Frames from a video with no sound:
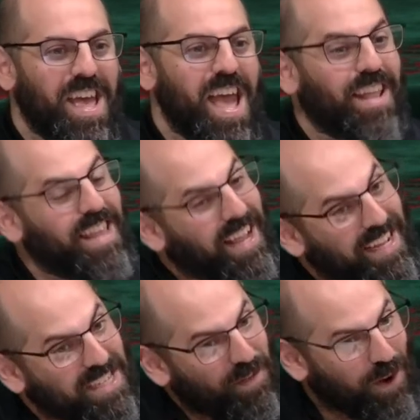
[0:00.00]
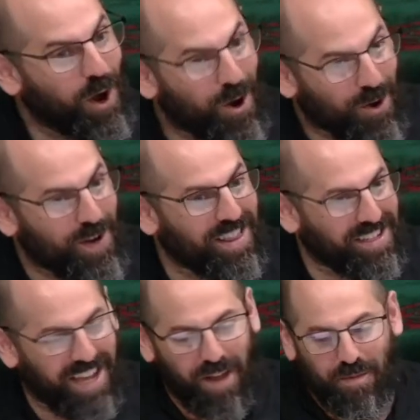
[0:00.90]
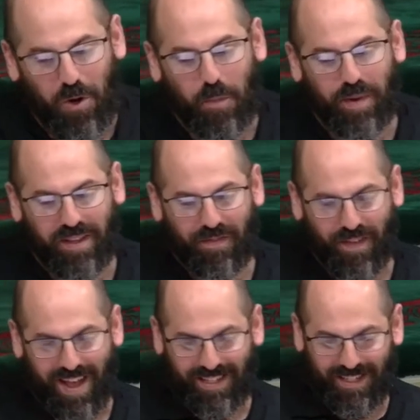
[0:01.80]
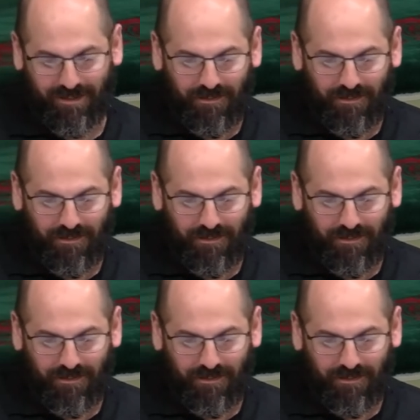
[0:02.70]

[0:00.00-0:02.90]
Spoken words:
And that gets even harder at the time we're opening the fast.